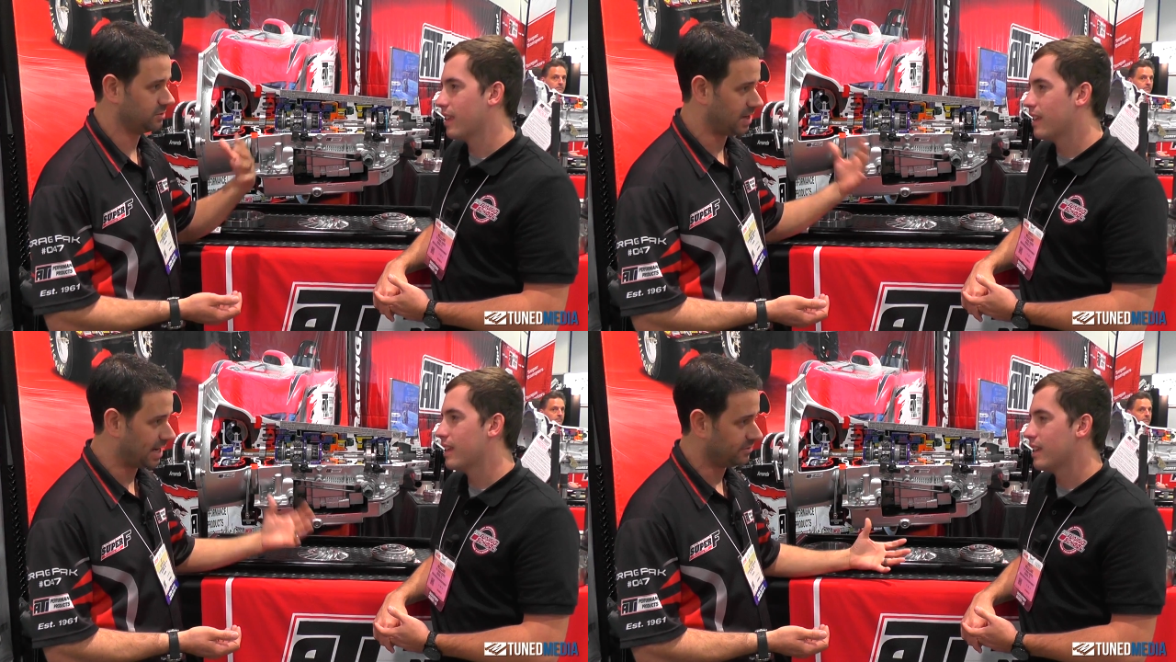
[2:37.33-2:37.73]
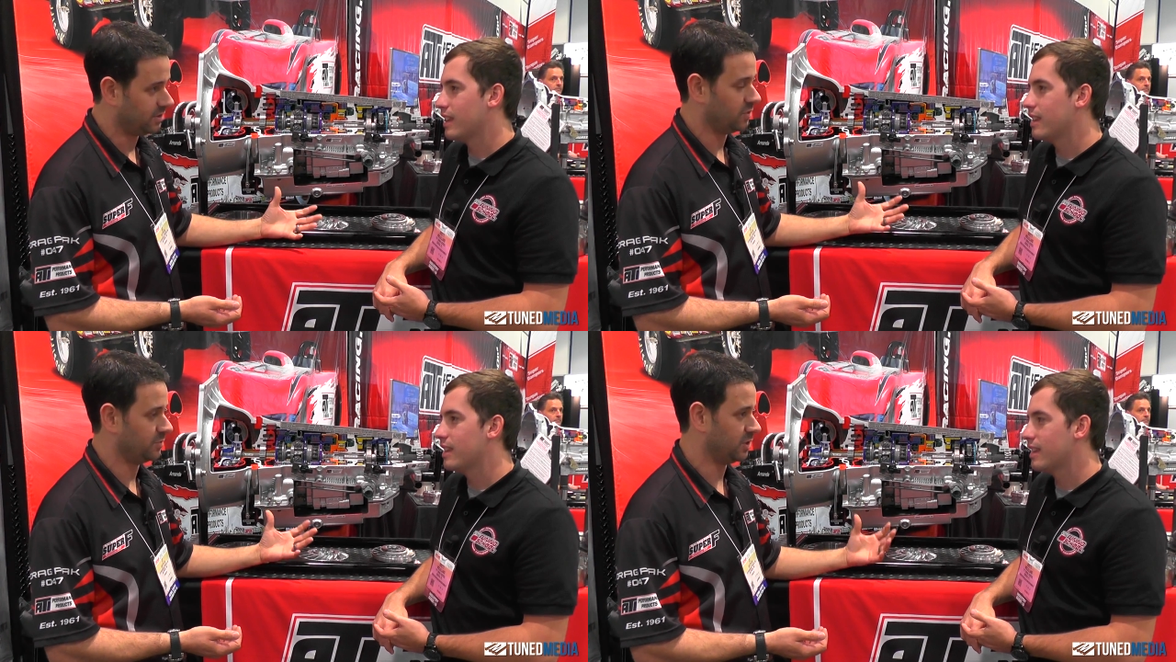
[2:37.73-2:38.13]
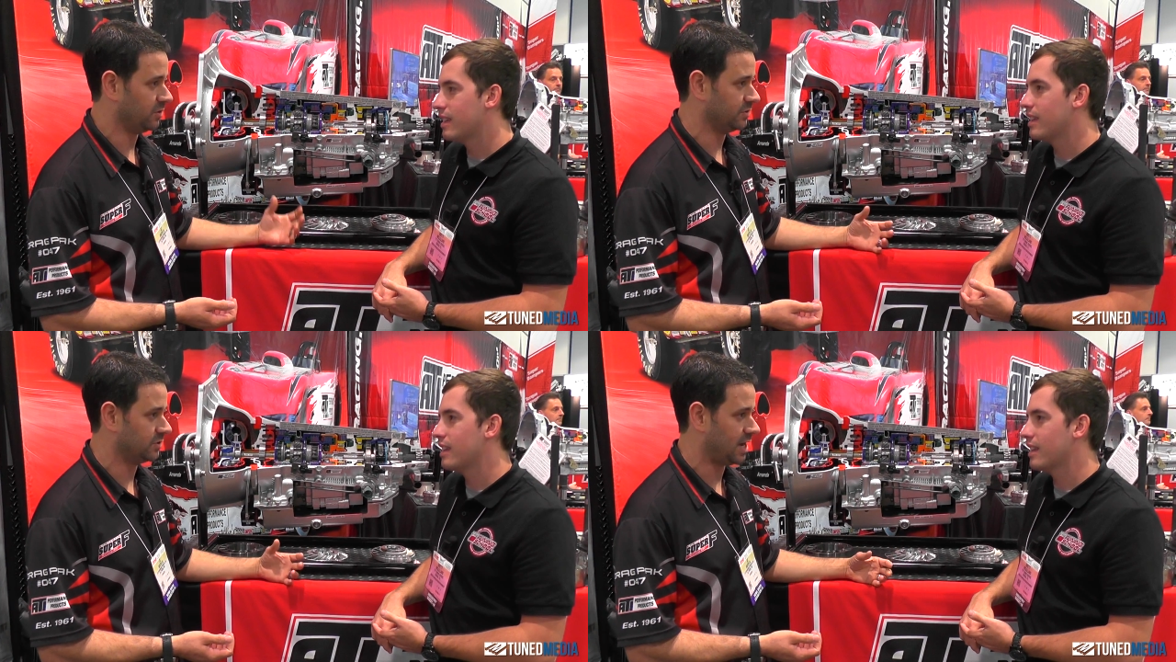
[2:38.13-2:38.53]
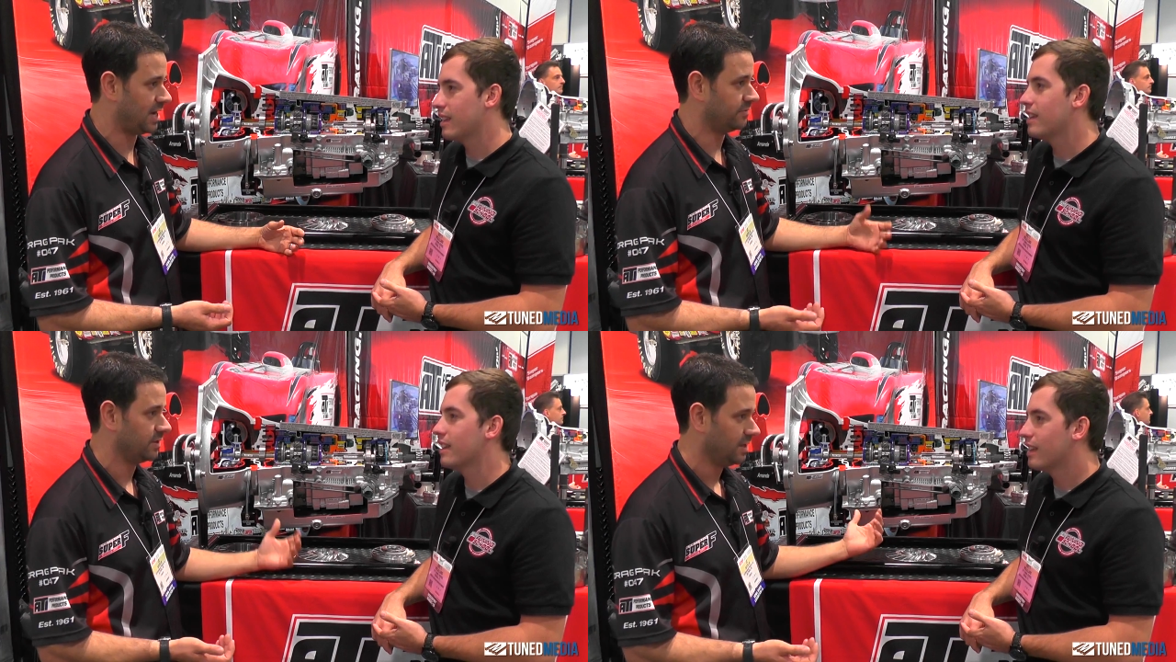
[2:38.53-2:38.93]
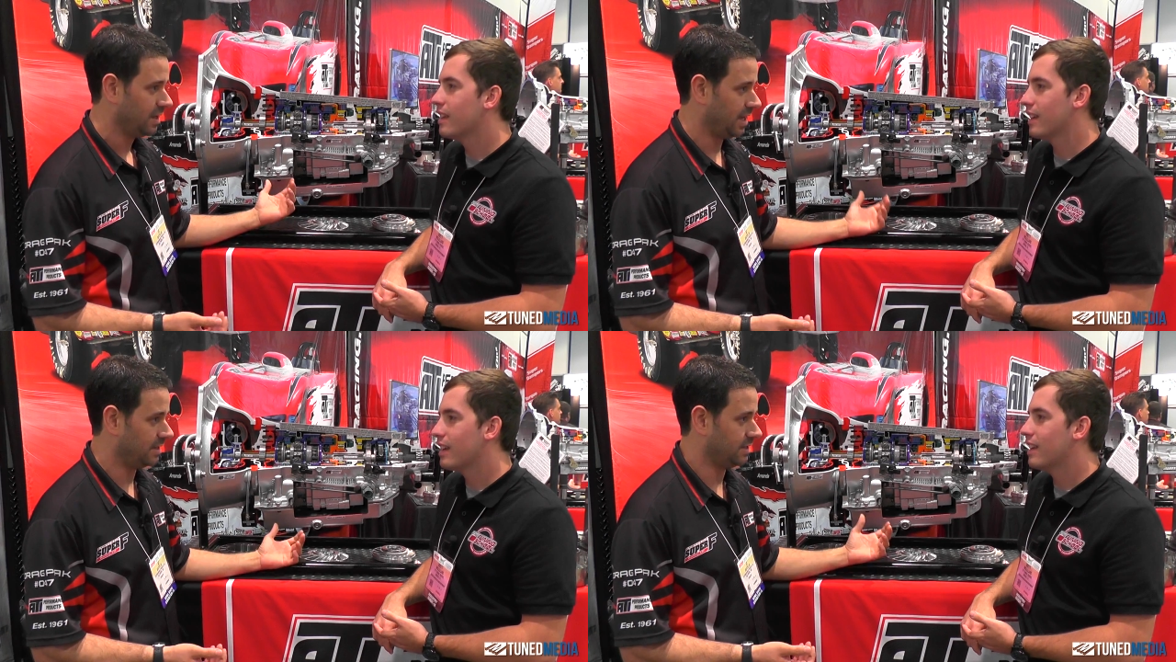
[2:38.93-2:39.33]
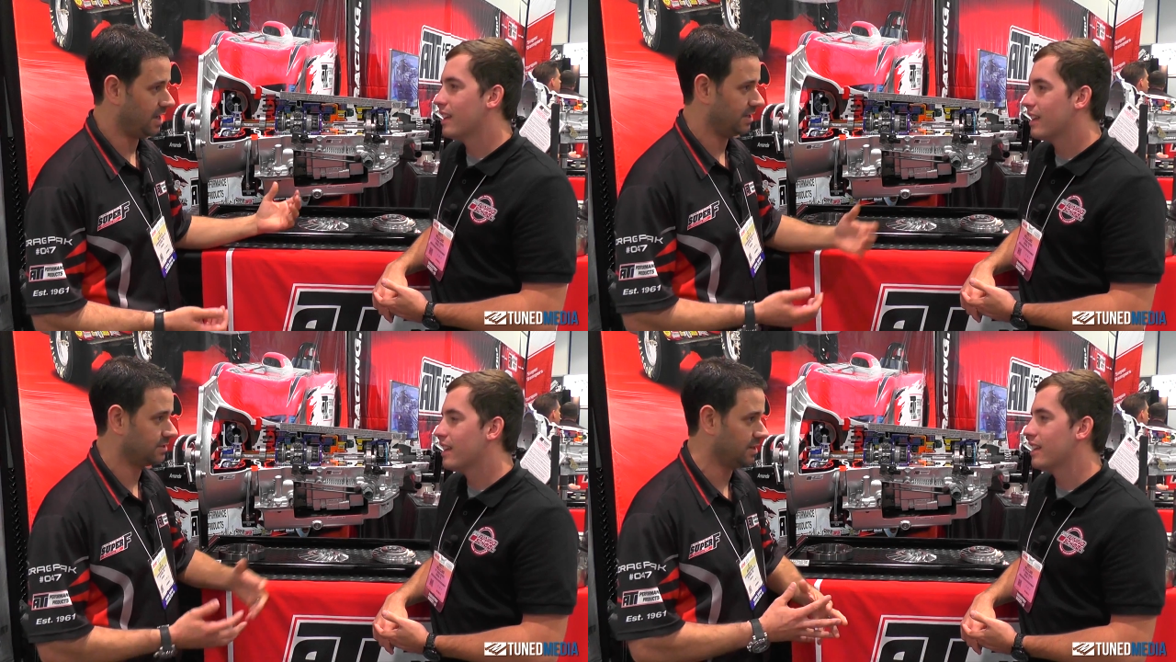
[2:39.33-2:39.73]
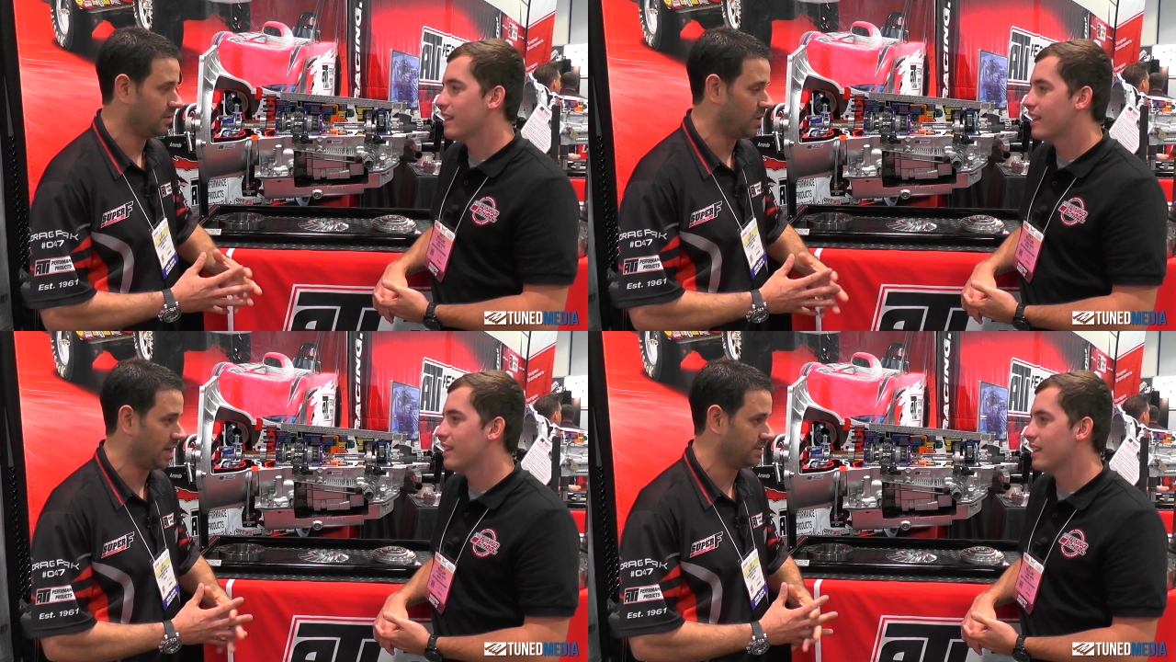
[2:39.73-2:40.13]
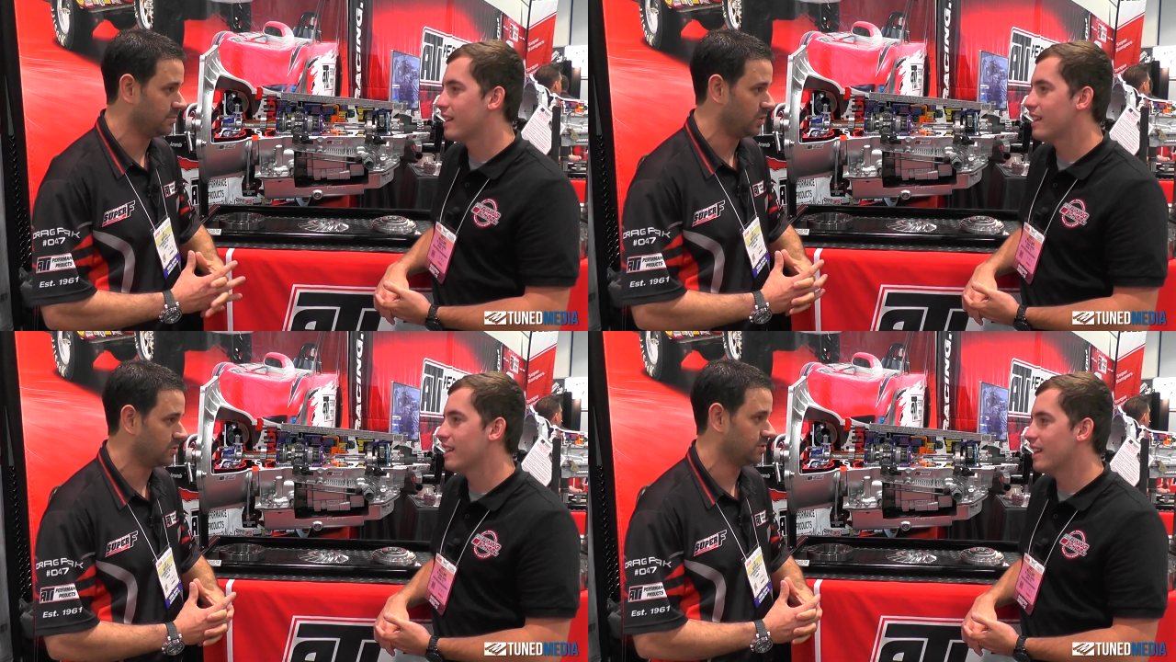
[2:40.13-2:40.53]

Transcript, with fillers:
Speaker 1: drive it home in overdrive, and not wind the motor